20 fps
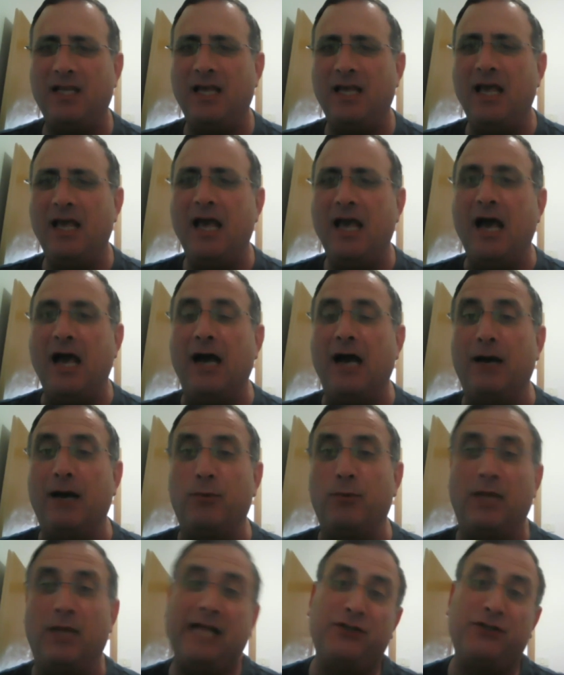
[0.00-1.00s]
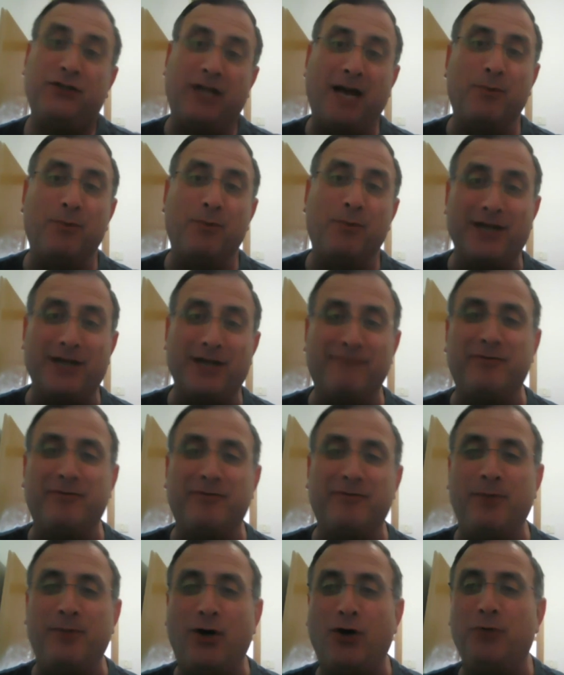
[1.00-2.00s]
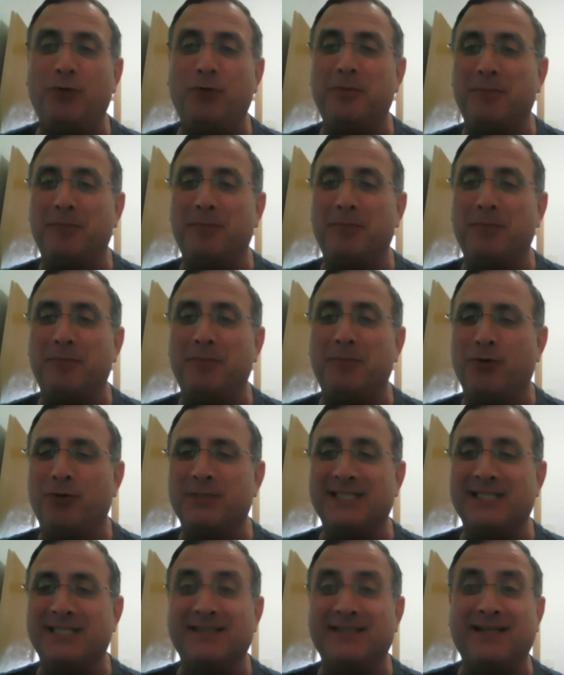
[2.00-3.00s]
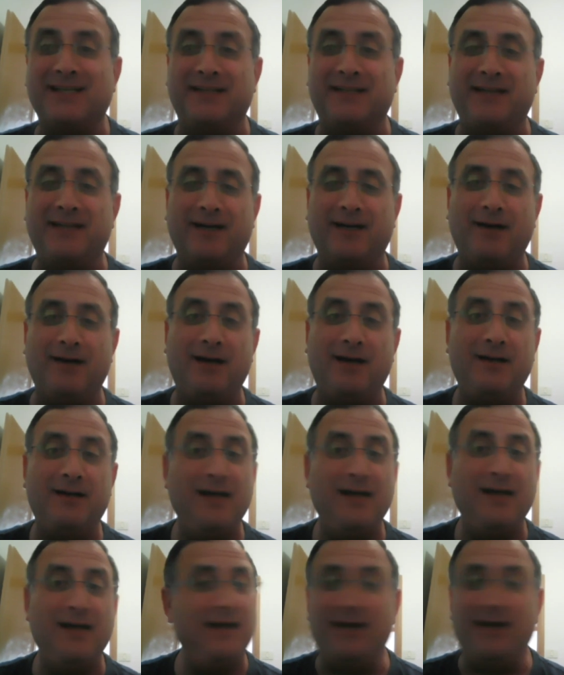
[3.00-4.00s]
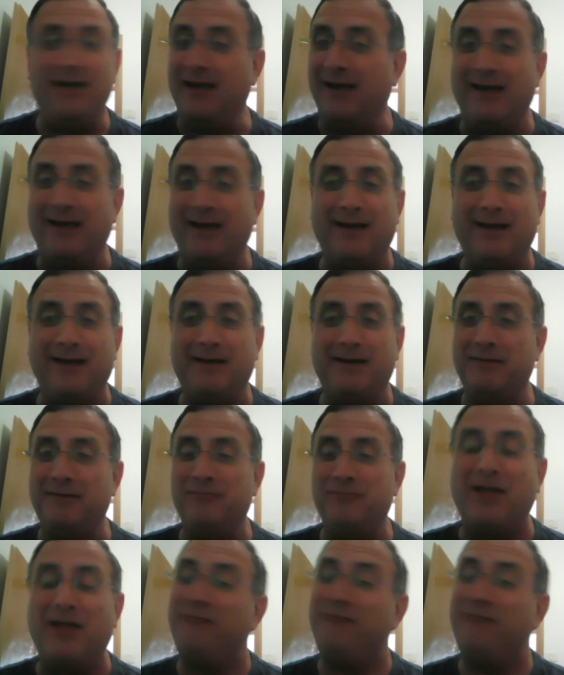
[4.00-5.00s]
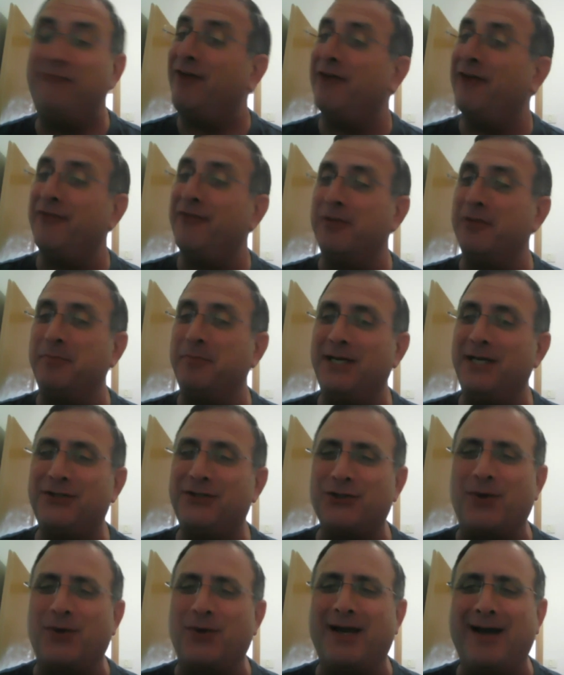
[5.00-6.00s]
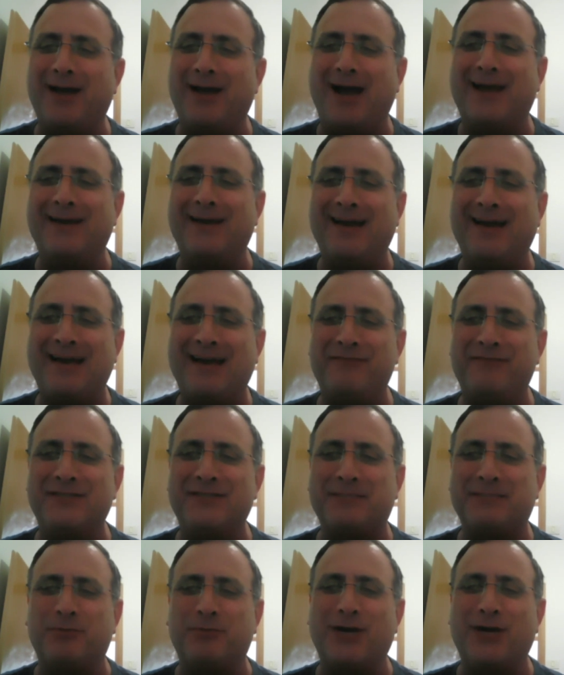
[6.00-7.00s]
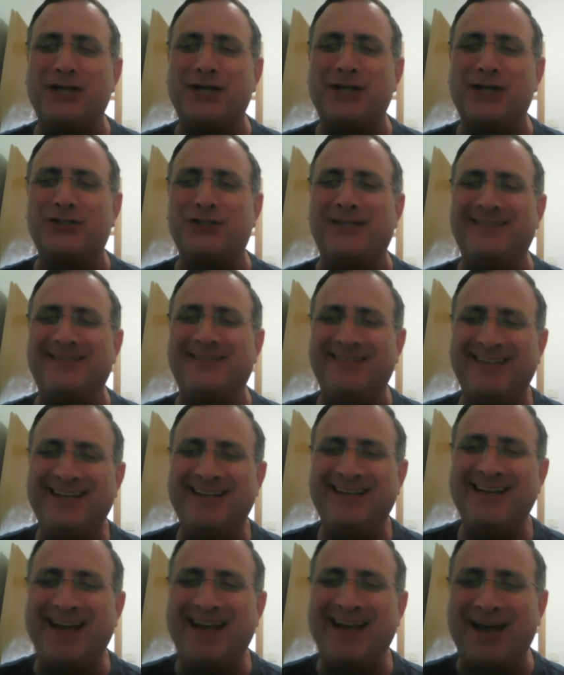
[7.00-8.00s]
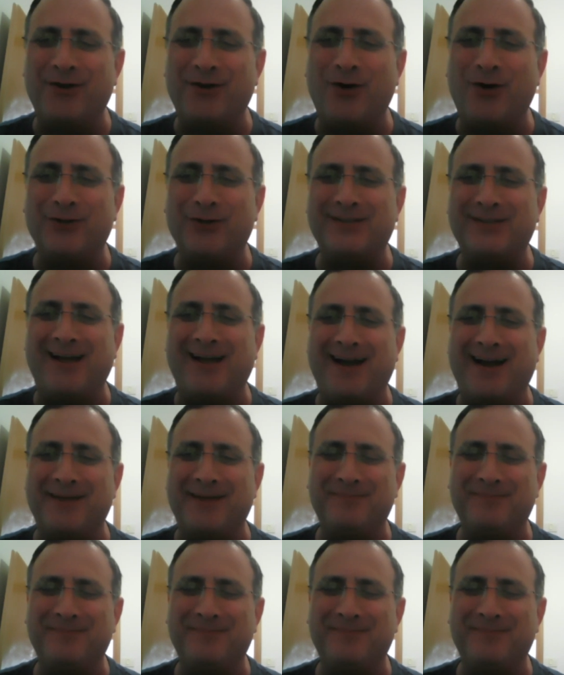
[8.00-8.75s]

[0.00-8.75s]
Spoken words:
Well, actually, I'm working from home, and my home is in Hadera, not from the beach, so I have inspiration at all times.